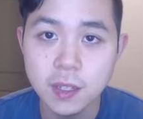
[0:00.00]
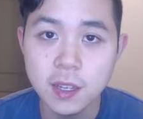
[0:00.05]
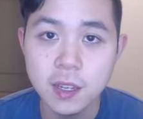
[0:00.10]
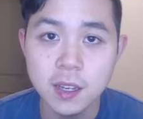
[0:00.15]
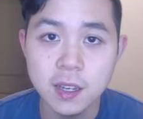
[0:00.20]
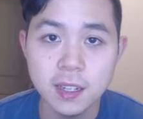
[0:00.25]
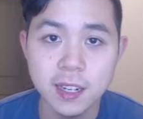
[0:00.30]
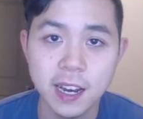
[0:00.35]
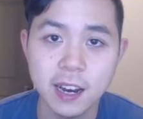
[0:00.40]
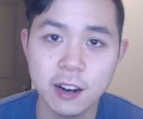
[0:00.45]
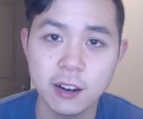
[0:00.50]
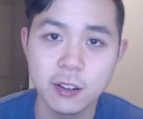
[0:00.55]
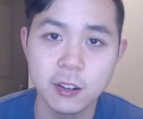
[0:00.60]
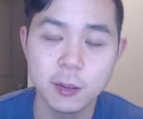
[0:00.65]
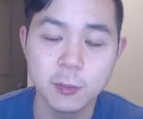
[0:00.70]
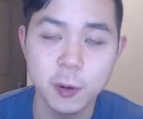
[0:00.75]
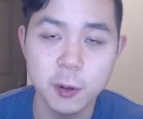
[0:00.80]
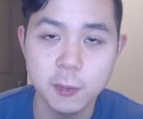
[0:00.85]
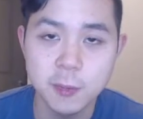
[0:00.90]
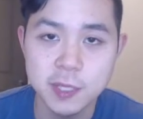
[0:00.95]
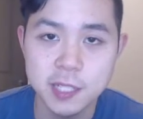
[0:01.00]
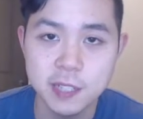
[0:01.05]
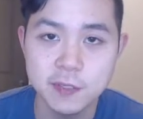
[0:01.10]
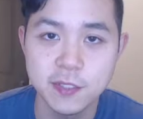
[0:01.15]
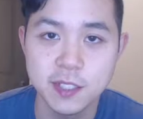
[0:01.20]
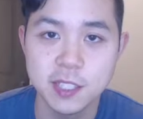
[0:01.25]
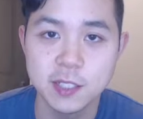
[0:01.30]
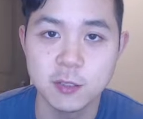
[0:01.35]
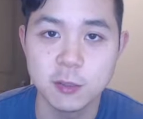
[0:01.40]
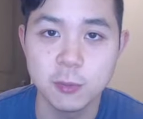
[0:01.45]
Now, the purpose of
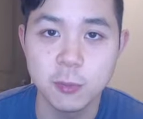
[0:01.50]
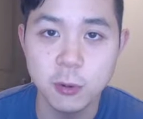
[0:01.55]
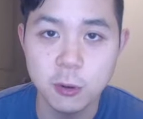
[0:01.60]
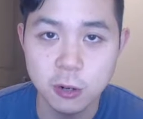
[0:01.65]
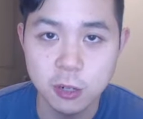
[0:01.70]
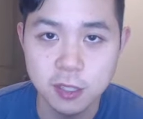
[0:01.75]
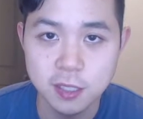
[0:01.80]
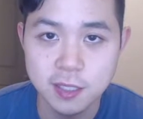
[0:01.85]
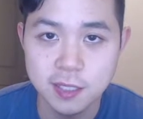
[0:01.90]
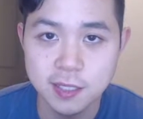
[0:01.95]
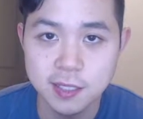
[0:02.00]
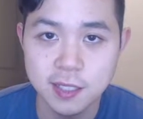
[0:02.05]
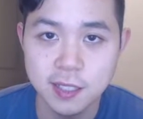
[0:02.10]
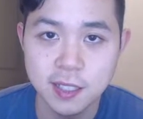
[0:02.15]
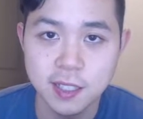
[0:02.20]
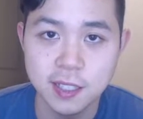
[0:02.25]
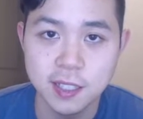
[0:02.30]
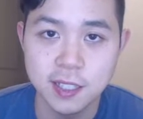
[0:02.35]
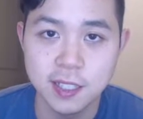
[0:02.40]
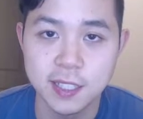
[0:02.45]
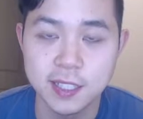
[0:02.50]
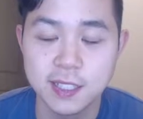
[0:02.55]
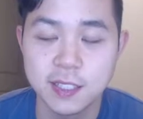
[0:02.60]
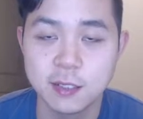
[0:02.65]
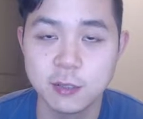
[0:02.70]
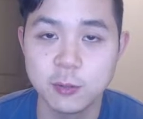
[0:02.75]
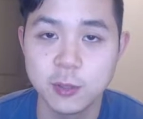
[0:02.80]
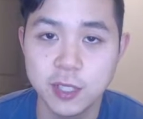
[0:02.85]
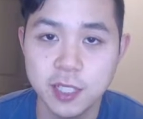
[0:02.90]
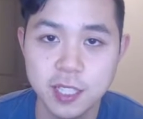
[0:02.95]
these reports is
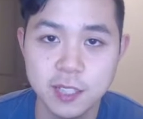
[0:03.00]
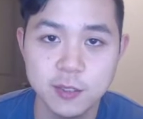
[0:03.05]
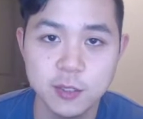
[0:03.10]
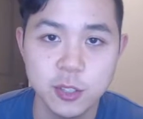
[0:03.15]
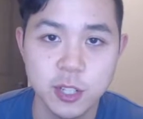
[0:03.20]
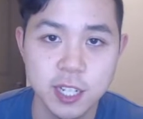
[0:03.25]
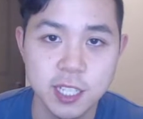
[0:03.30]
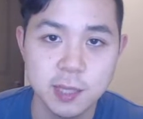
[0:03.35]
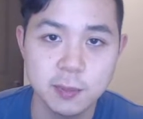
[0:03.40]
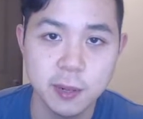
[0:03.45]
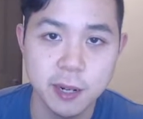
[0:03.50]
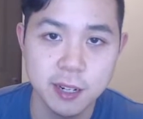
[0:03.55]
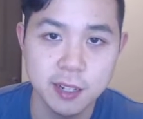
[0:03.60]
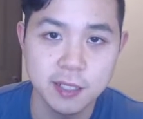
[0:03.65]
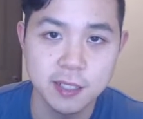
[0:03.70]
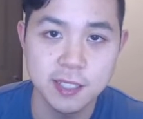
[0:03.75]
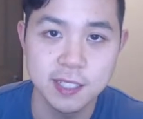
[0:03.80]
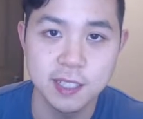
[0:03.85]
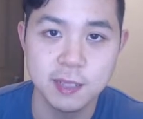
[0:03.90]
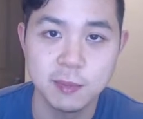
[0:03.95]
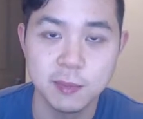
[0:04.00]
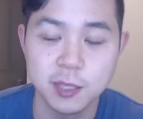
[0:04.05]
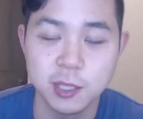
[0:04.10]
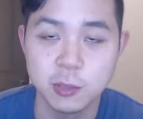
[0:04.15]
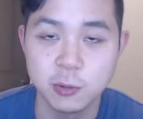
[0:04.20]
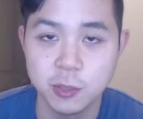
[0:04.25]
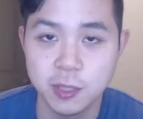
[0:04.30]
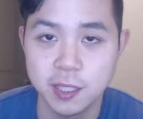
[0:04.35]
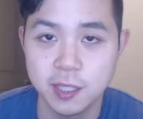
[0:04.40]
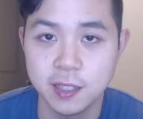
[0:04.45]
to really give transparency
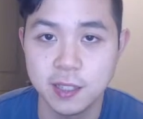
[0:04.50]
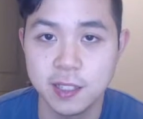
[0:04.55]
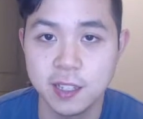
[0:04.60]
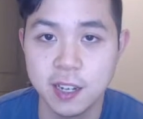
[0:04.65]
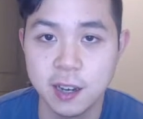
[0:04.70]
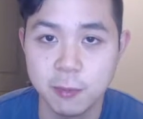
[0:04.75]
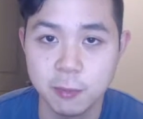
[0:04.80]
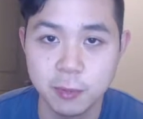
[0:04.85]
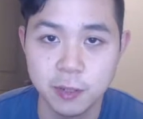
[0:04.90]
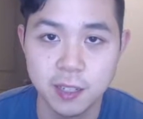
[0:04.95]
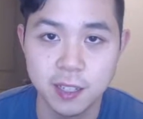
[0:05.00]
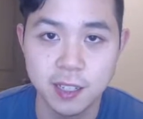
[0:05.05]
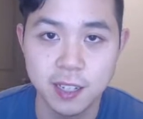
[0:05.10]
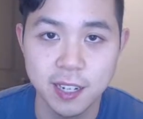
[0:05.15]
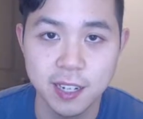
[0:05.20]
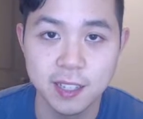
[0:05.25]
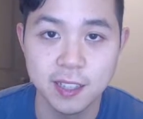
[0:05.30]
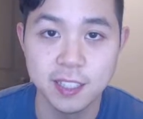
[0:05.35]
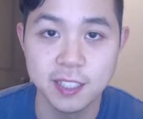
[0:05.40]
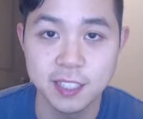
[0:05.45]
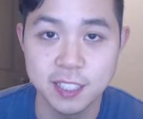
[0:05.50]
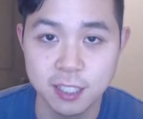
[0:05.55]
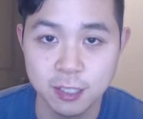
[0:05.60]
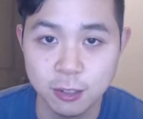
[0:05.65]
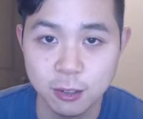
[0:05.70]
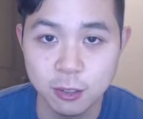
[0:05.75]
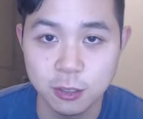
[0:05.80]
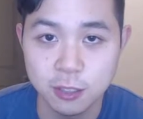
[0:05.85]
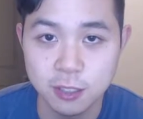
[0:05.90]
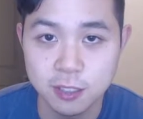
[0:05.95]
between the company and the
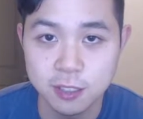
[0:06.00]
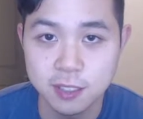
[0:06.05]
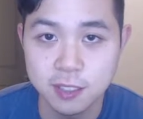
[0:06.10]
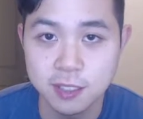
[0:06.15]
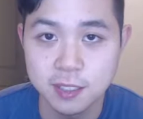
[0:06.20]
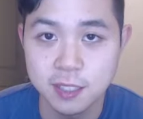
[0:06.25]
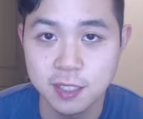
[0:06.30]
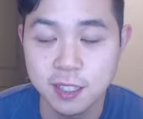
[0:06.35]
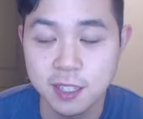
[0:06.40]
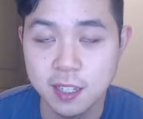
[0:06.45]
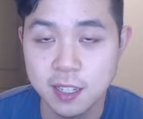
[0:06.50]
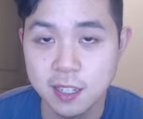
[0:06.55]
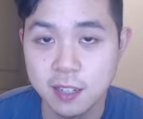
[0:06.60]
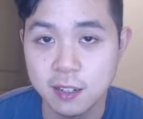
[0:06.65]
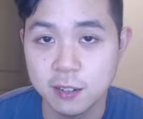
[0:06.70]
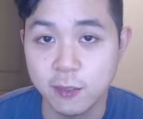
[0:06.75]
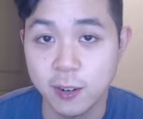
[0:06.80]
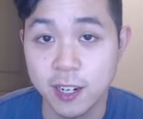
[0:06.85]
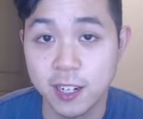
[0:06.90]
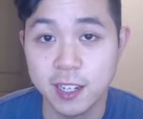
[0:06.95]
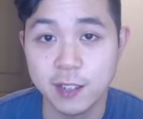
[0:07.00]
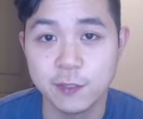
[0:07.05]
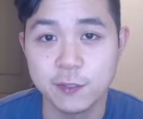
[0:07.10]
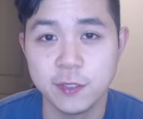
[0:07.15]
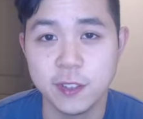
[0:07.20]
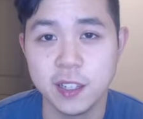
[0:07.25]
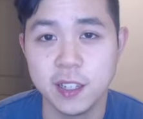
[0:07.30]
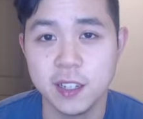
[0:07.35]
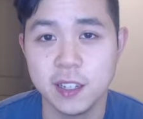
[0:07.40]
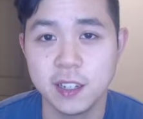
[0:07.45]
shareholders. Right? If
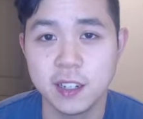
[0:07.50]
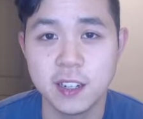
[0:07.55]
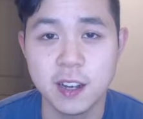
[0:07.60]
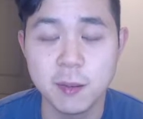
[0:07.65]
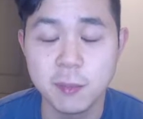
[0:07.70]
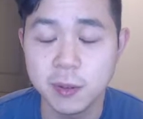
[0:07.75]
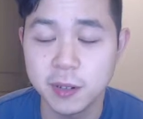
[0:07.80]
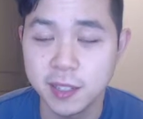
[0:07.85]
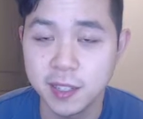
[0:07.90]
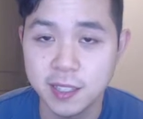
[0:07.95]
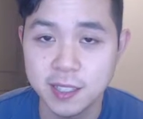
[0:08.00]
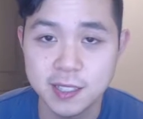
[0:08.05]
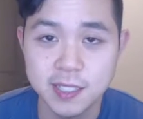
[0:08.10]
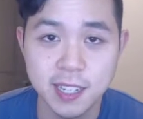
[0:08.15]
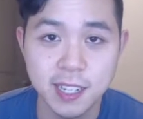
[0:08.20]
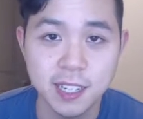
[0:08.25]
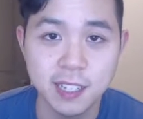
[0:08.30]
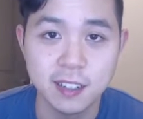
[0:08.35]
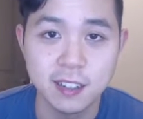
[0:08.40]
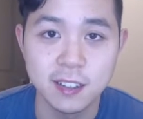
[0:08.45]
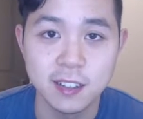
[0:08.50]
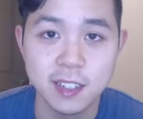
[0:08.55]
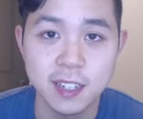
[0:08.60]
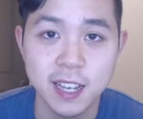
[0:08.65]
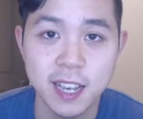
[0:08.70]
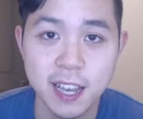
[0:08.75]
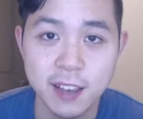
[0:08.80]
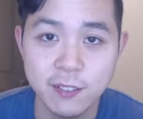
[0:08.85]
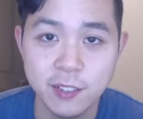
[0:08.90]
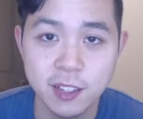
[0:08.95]
the company is taking on
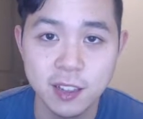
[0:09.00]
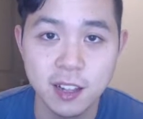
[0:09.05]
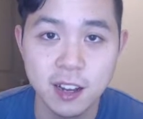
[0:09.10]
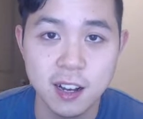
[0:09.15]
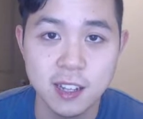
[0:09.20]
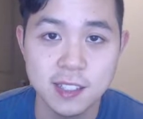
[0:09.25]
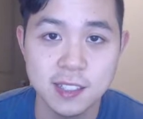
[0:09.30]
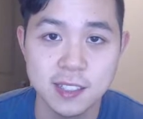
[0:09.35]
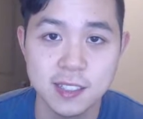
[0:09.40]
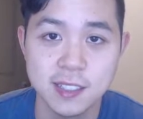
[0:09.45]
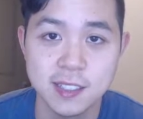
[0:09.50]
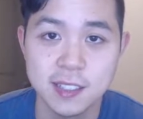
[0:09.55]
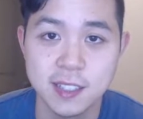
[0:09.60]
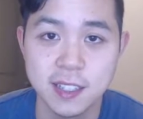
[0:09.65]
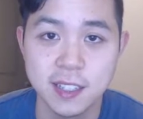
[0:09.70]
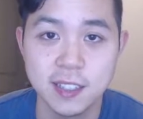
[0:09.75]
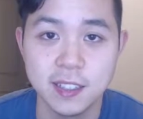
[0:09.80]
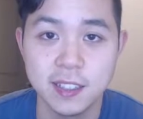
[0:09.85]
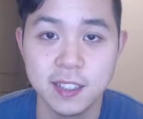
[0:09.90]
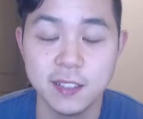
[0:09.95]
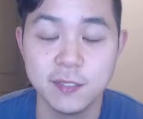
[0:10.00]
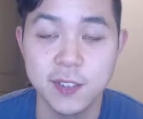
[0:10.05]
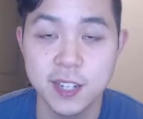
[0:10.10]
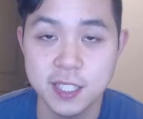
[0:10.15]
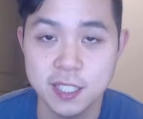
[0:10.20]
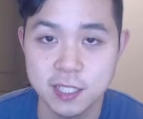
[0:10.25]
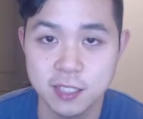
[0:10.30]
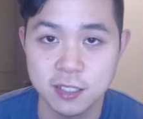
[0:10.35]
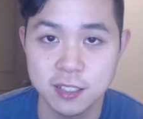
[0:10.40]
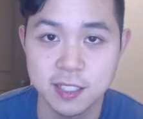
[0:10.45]
heavy losses, then the
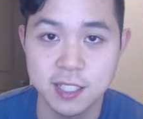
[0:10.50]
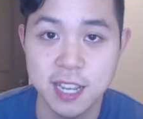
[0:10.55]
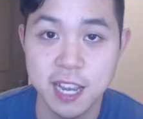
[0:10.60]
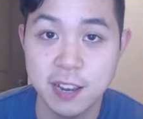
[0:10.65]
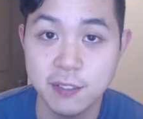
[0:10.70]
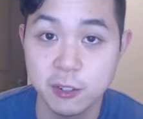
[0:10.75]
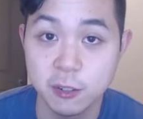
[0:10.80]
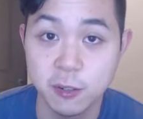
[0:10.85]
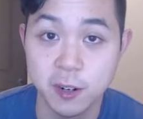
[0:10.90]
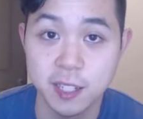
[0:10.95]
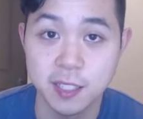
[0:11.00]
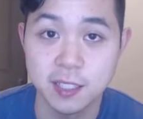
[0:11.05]
investors have a right to